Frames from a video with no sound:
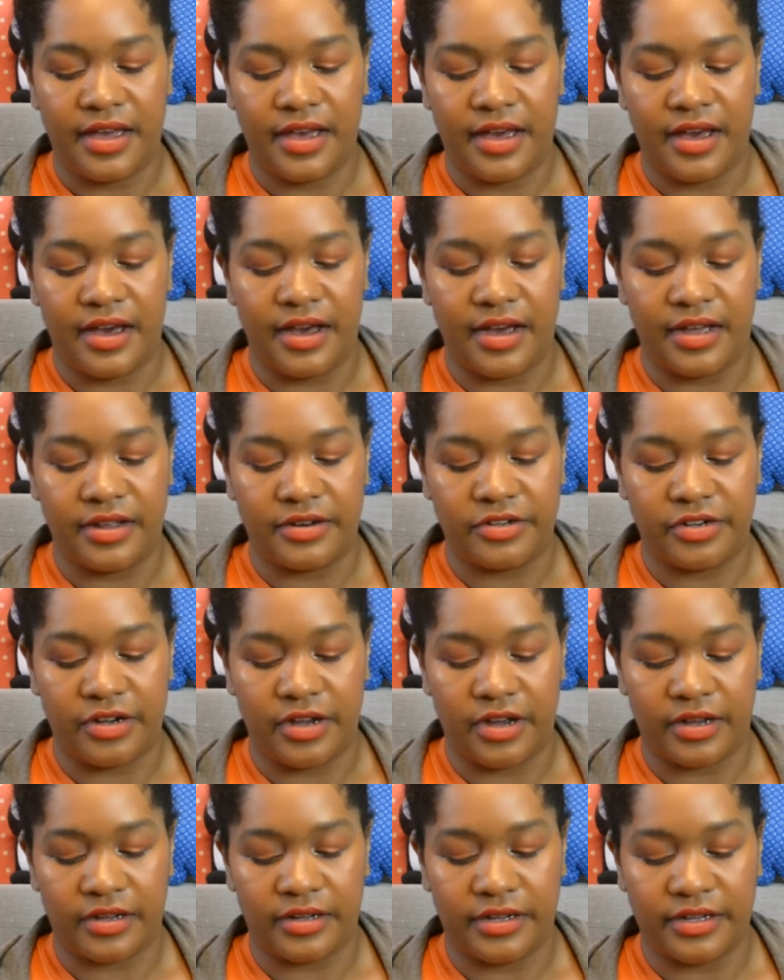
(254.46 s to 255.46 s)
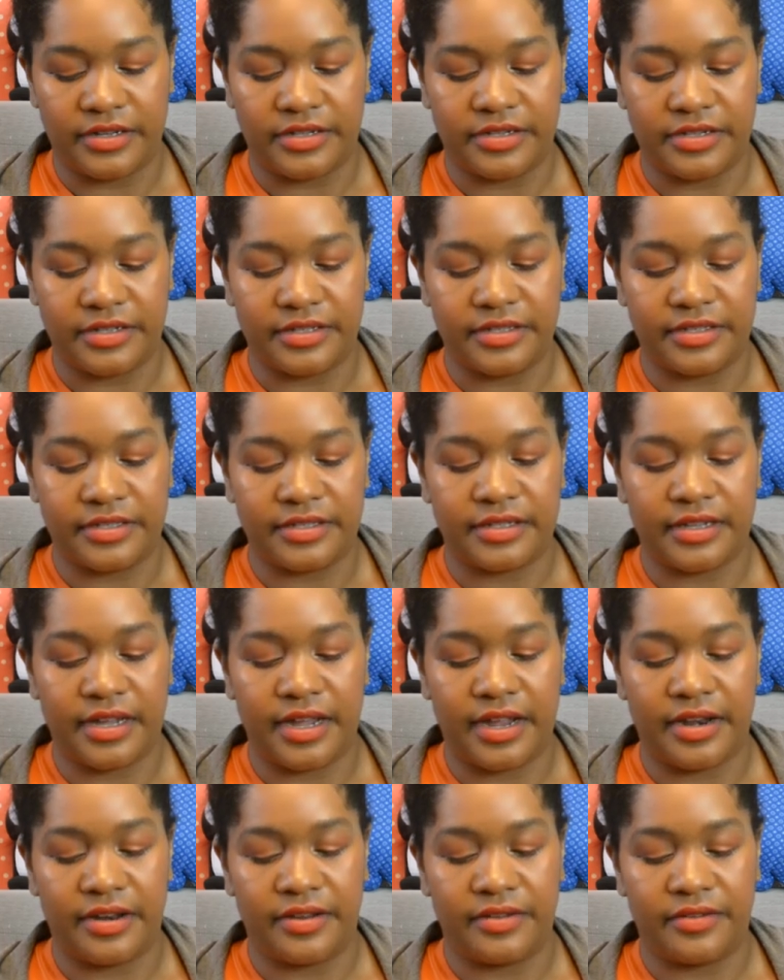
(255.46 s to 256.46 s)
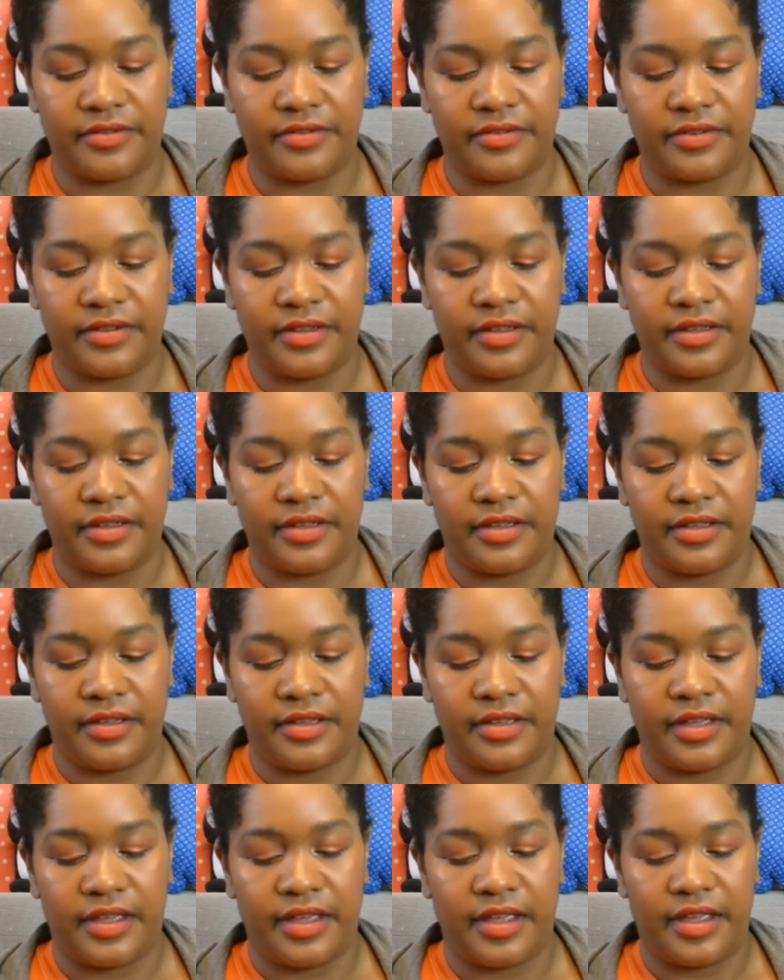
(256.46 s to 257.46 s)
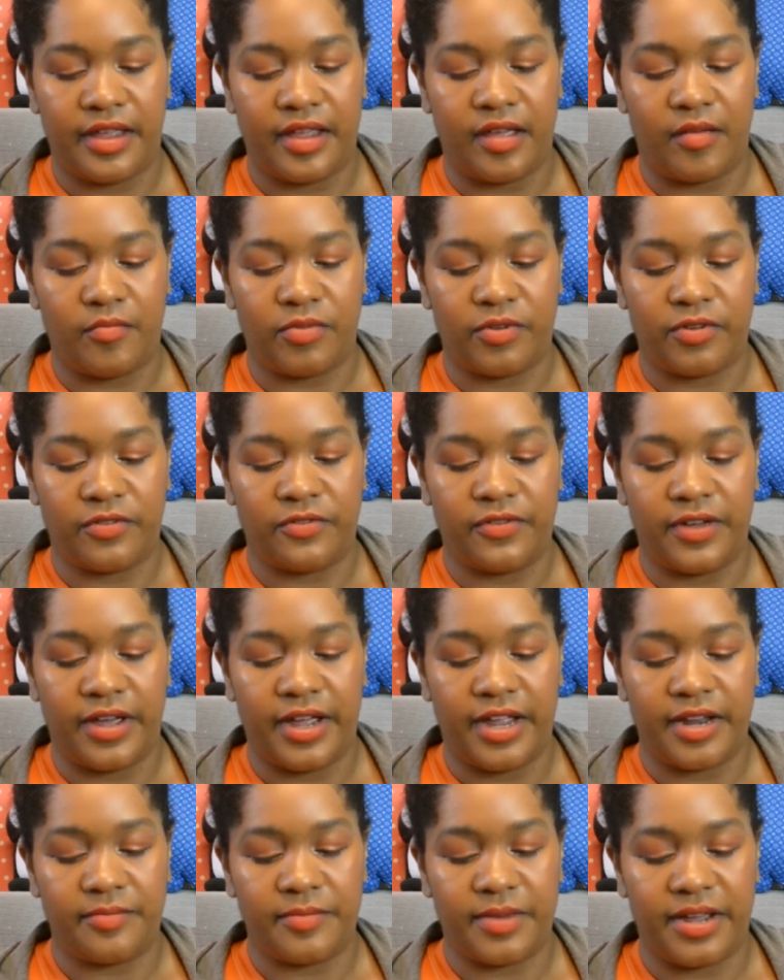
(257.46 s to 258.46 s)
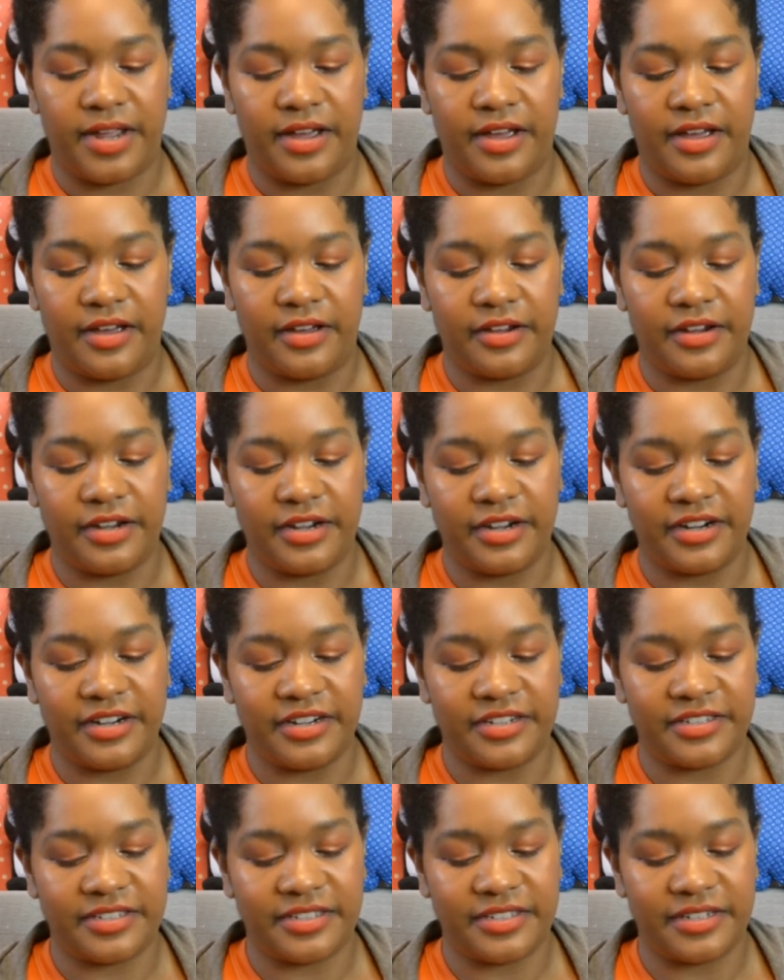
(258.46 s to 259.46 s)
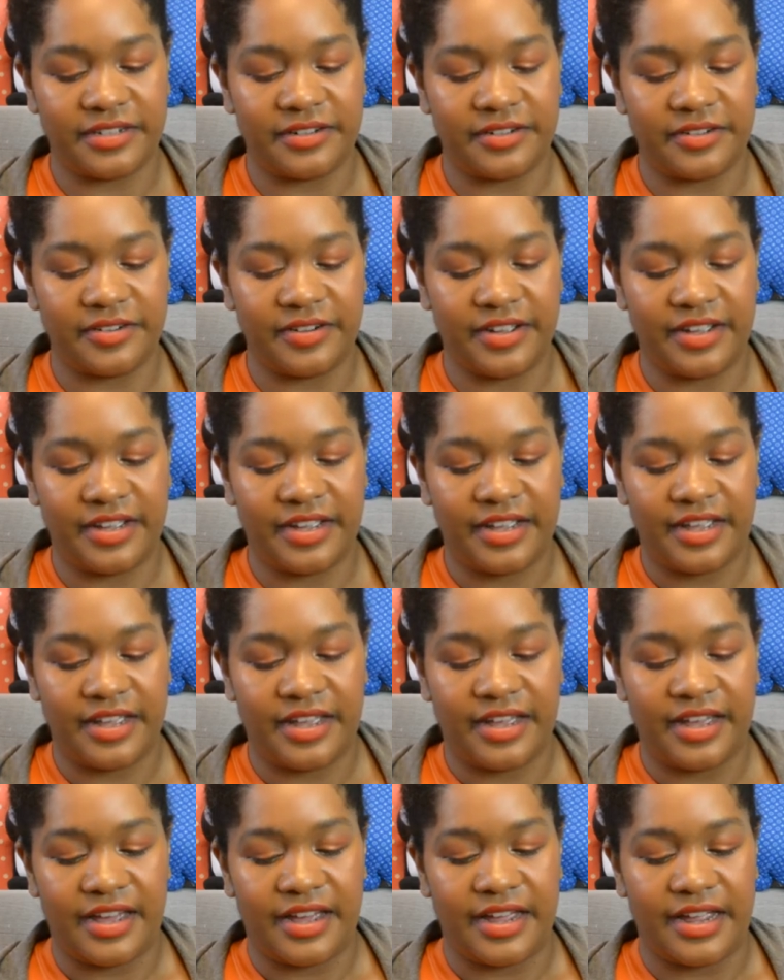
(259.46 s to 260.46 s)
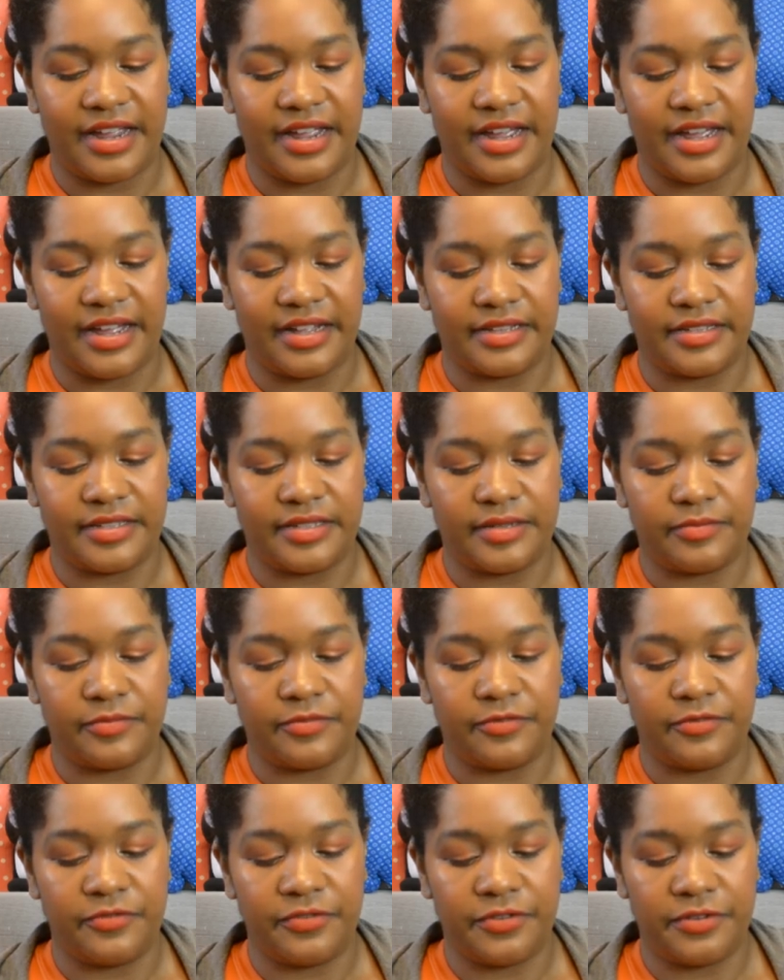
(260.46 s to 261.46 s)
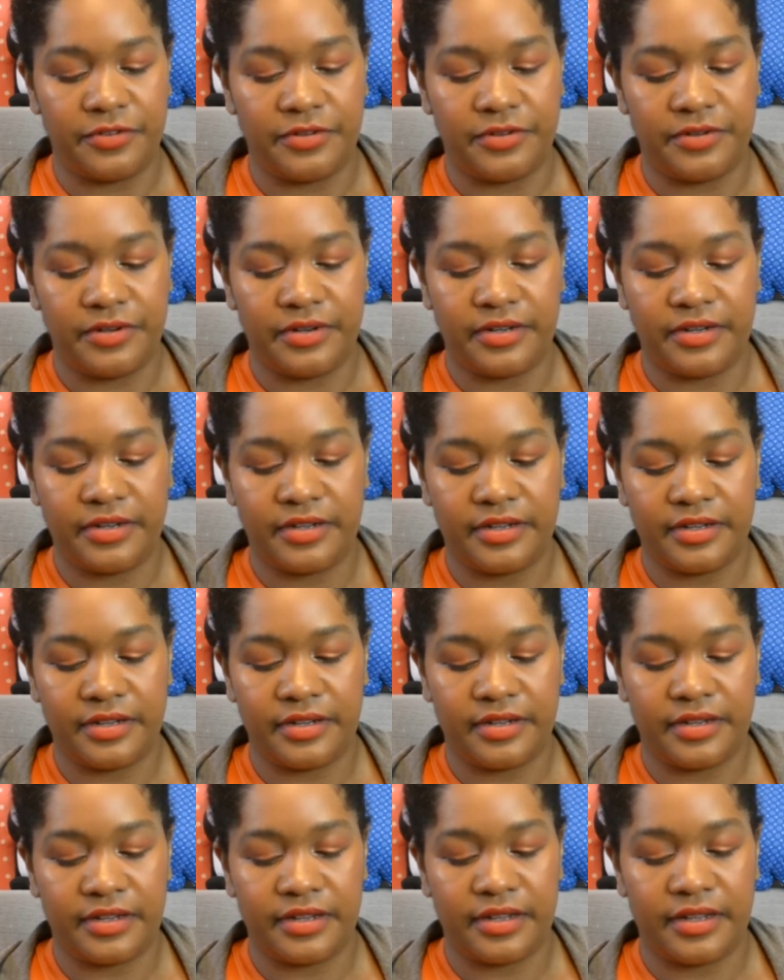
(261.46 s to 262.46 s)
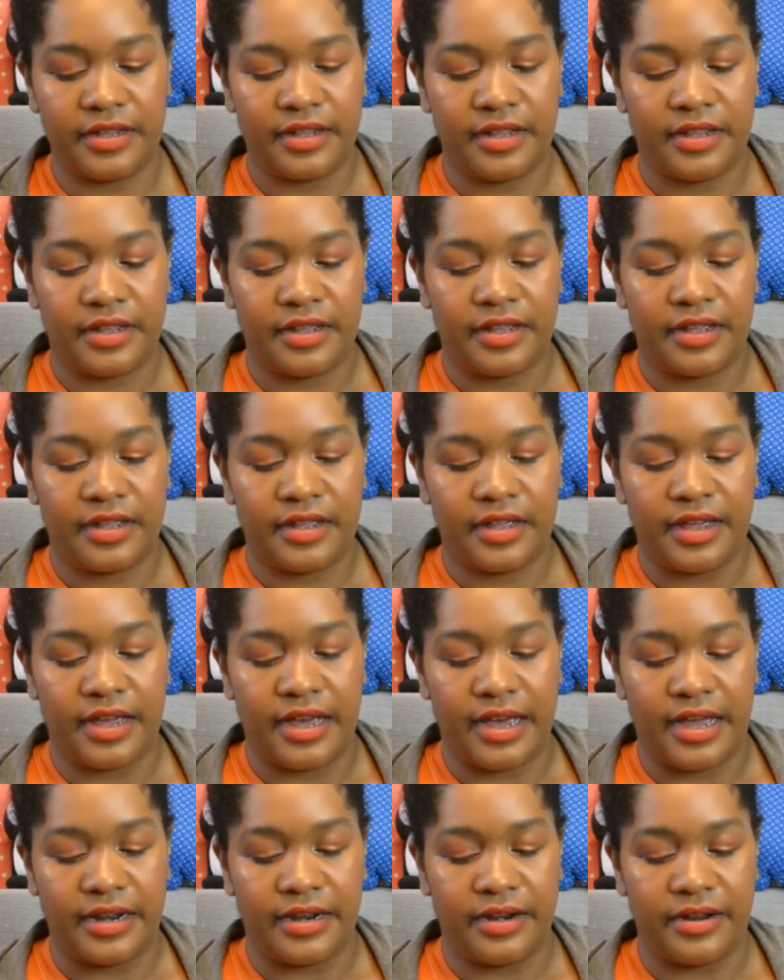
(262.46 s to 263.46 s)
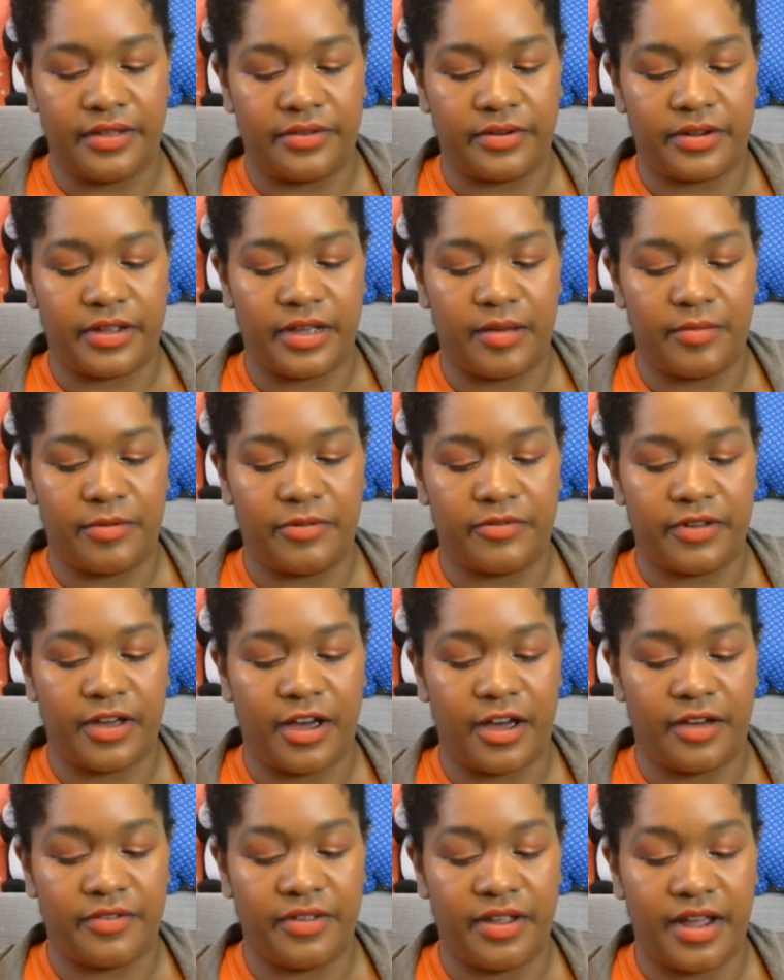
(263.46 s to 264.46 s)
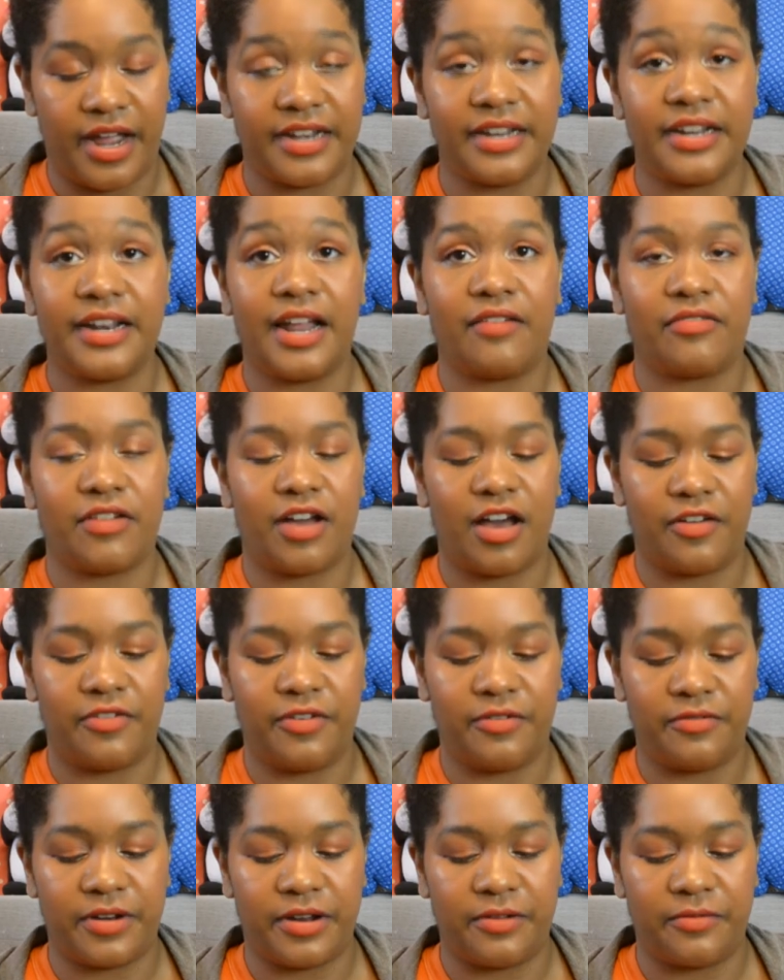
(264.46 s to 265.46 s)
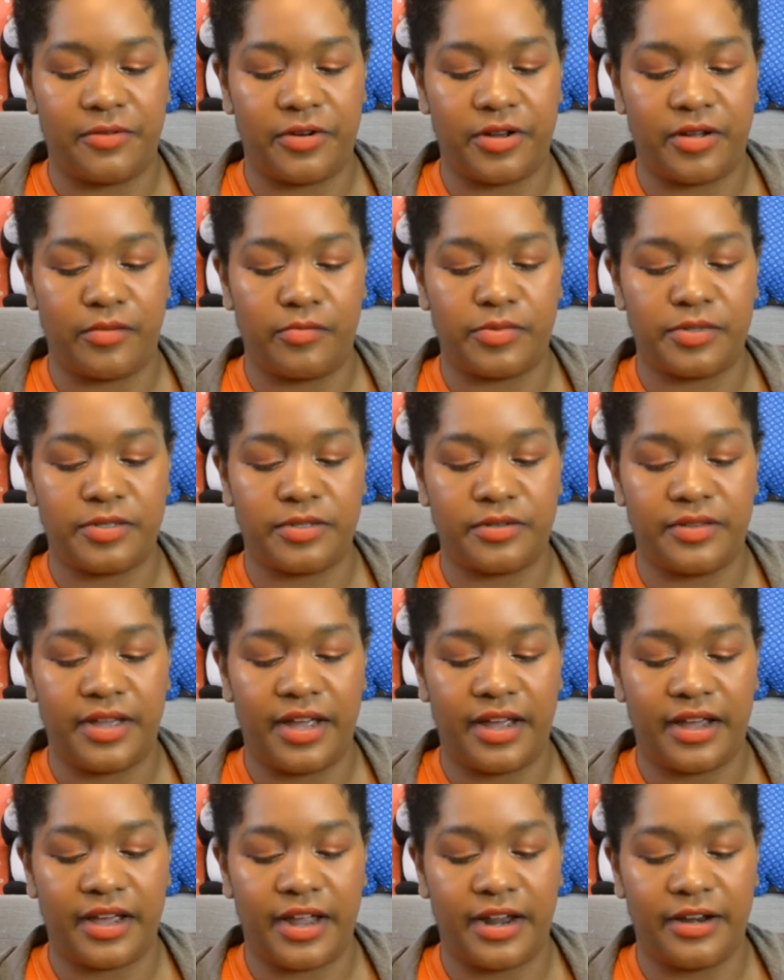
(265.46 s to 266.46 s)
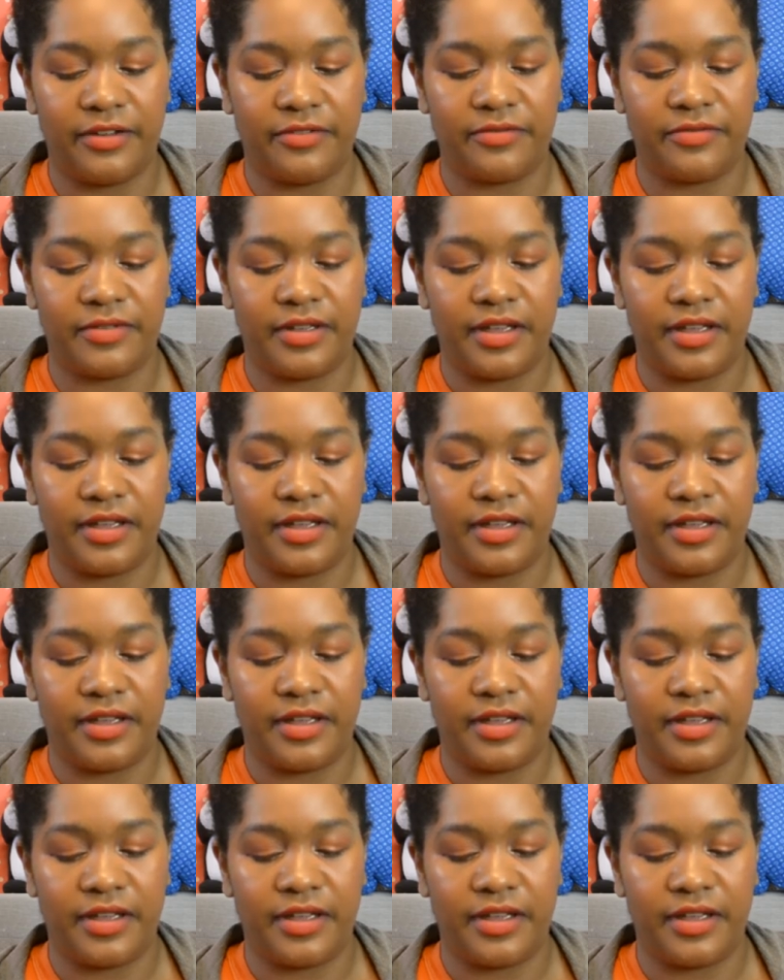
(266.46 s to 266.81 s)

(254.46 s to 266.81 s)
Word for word: hot chocolate just kind of amplified my hunger, so I had some food had another cup of coffee. I did have coffee when I woke up, so that kind of,